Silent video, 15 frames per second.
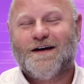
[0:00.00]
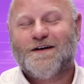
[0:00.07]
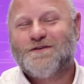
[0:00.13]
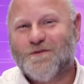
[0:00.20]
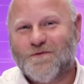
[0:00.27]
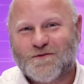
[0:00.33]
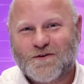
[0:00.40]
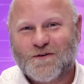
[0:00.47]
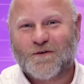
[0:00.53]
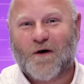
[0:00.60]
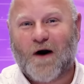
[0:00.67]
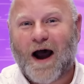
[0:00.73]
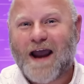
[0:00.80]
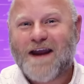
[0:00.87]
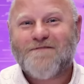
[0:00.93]
to
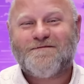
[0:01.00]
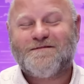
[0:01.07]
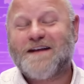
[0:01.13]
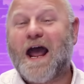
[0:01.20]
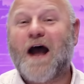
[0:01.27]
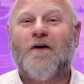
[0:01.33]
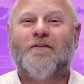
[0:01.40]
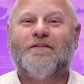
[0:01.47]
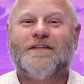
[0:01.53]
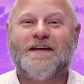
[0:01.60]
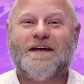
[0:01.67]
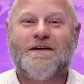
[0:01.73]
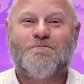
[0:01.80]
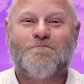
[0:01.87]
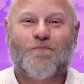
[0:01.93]
drive down
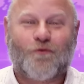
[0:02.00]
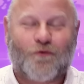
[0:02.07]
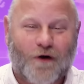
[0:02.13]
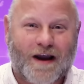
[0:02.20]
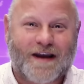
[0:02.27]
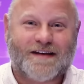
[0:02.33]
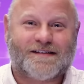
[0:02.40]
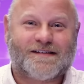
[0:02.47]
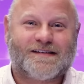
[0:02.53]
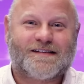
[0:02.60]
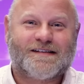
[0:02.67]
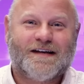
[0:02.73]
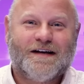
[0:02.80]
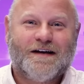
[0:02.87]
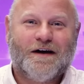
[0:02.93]
the
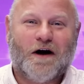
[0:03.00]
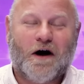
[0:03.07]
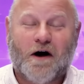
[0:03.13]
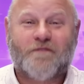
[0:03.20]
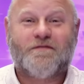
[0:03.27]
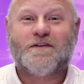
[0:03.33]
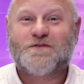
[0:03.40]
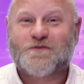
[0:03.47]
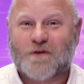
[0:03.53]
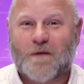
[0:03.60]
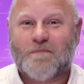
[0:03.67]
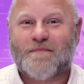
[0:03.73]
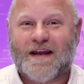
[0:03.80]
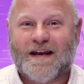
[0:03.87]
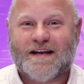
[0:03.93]
price of the
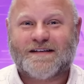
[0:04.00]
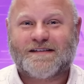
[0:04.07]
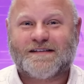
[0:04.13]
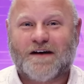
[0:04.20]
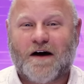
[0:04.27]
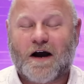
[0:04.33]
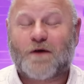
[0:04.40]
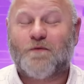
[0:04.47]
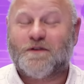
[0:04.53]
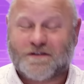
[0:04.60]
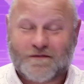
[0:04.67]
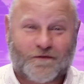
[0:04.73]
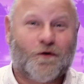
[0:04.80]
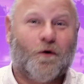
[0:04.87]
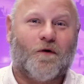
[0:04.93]
Trump Media stock,
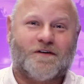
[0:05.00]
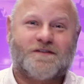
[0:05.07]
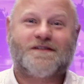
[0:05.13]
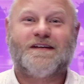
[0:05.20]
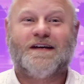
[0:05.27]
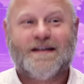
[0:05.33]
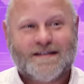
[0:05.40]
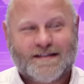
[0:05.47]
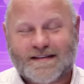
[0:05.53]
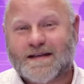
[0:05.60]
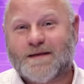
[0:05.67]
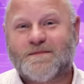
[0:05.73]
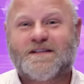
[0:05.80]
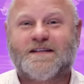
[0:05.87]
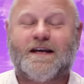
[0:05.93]
which of course
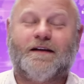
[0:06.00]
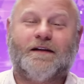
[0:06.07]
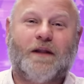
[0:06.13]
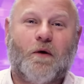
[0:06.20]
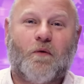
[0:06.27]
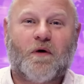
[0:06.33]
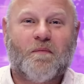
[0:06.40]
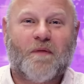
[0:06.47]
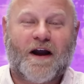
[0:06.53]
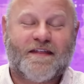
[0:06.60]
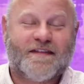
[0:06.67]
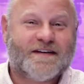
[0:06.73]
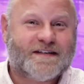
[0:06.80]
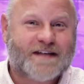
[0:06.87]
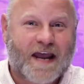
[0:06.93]
seems to get lower by
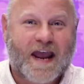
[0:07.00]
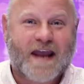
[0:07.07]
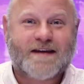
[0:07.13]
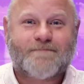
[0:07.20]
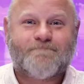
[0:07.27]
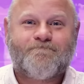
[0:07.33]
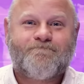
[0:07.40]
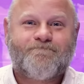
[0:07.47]
the day.